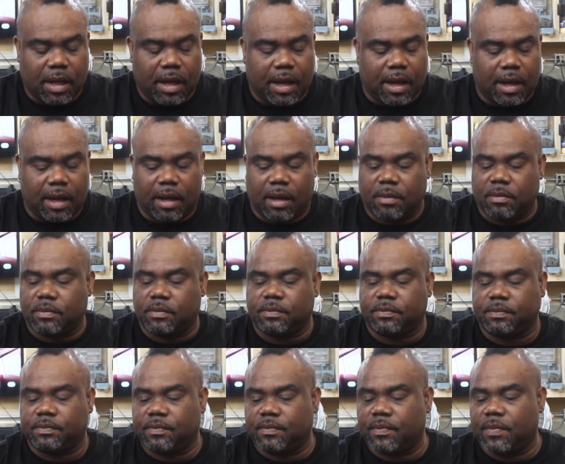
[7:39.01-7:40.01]
Um,
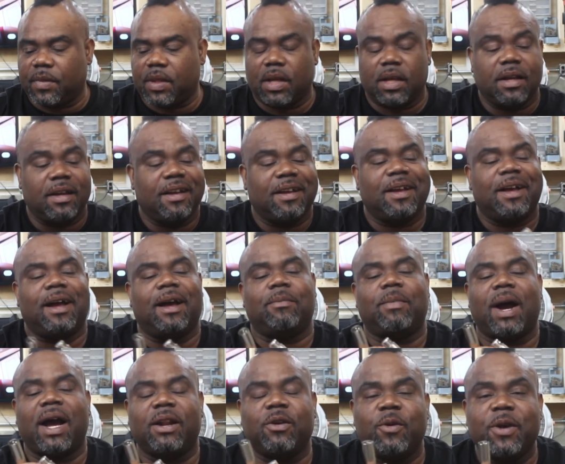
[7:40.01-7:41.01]
and
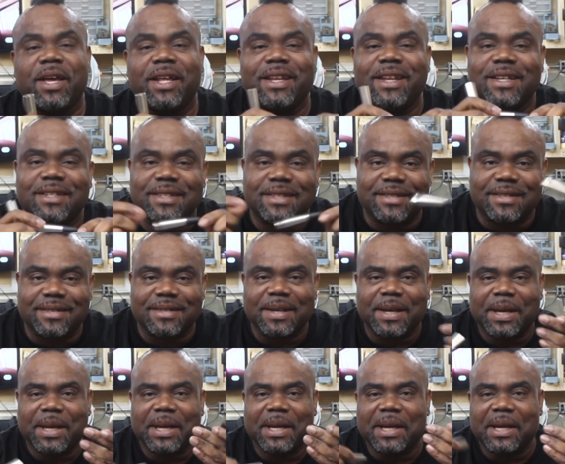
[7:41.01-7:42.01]
by the way, this,
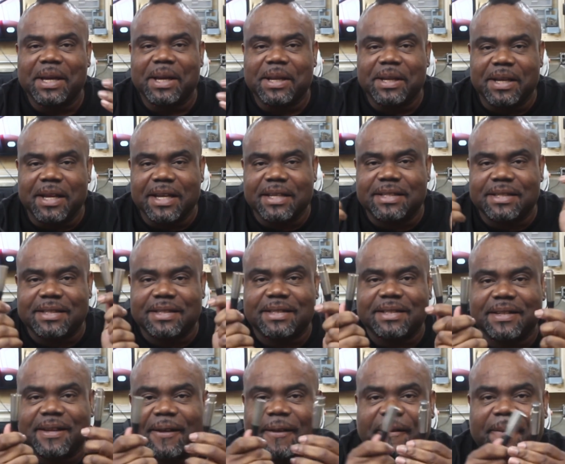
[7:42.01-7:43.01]

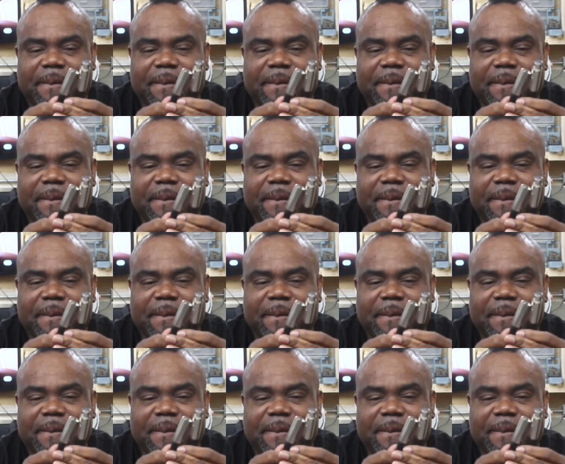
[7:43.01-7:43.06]
this